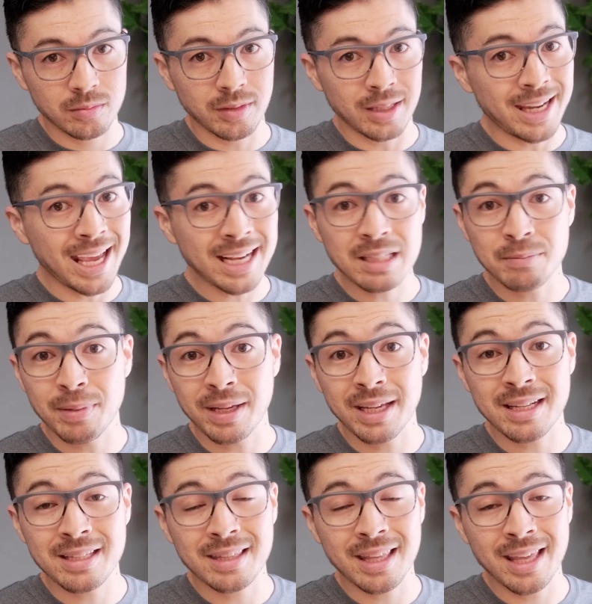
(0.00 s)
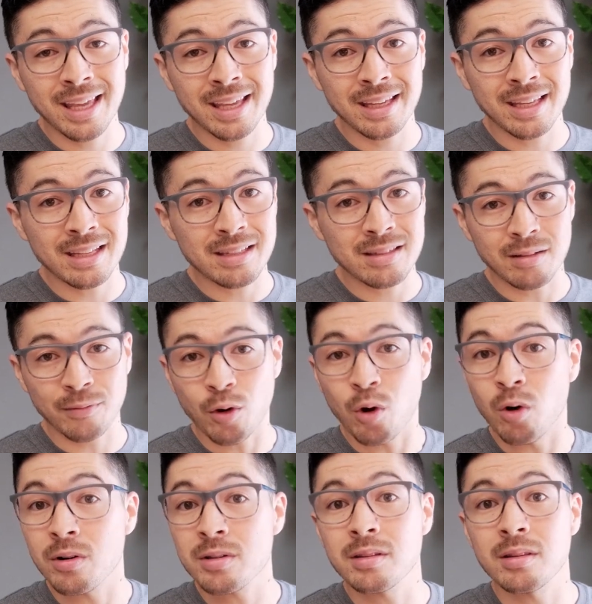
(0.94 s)
The next biggest thing is, of
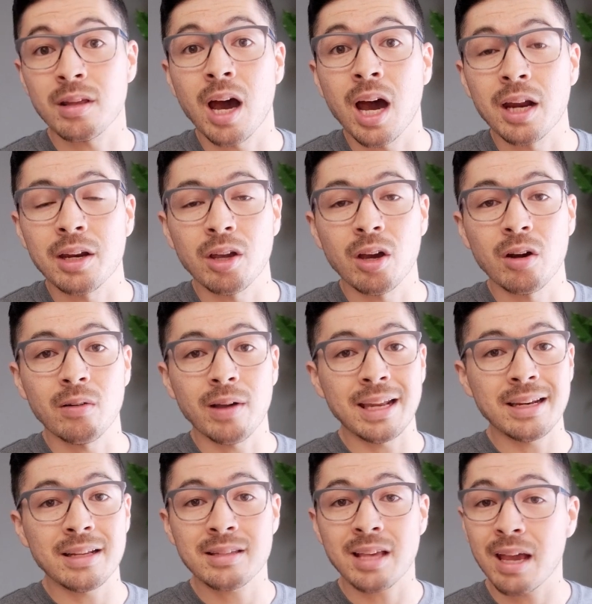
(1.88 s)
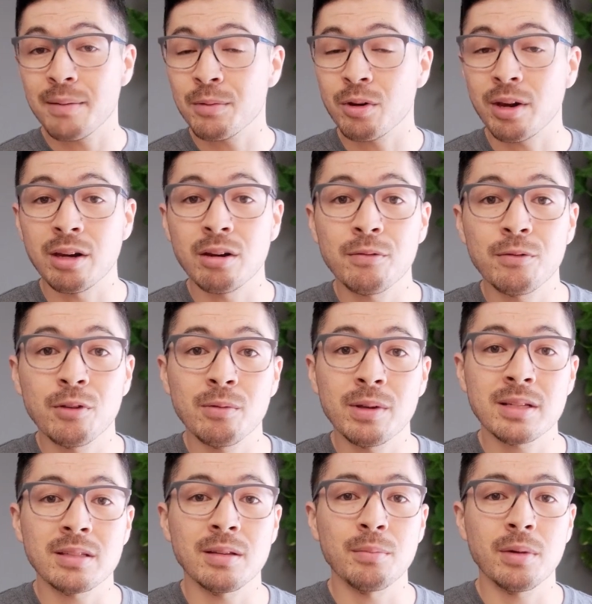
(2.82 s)
course, the audio. Anytime you're
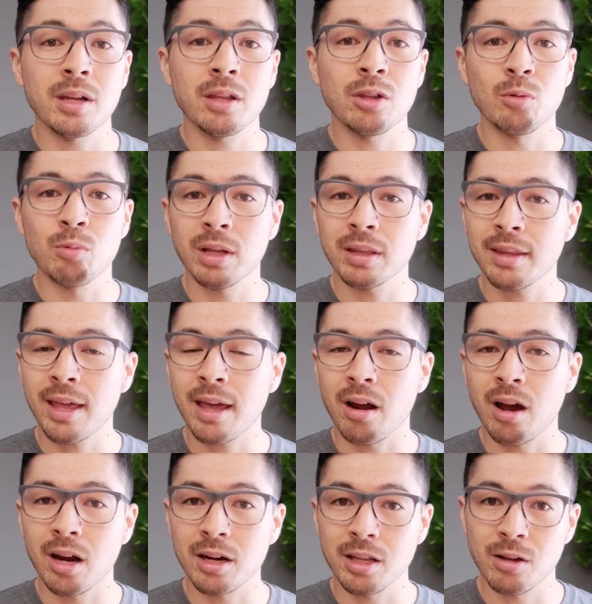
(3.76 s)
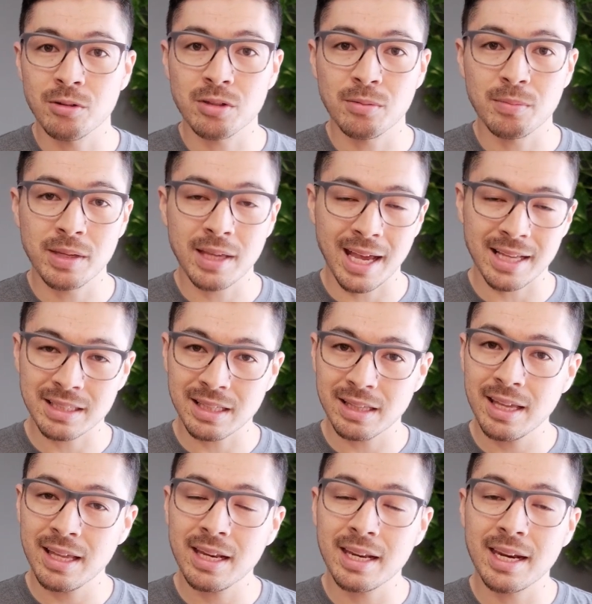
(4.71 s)
interviewing somebody, you want that audio to be as
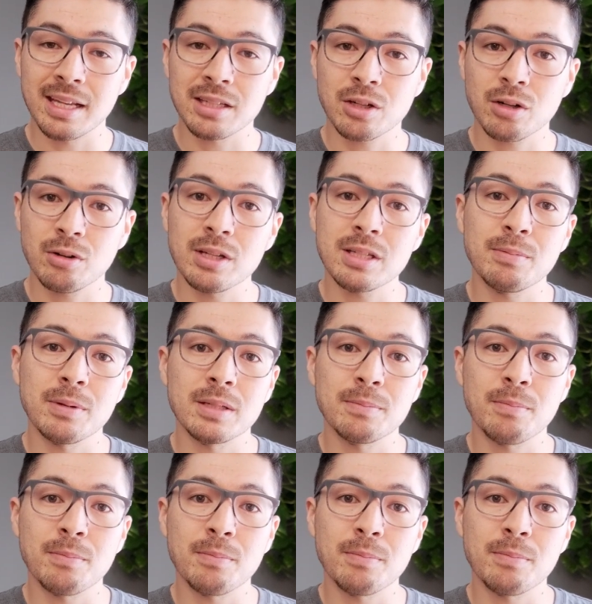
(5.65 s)
clean and as crisp as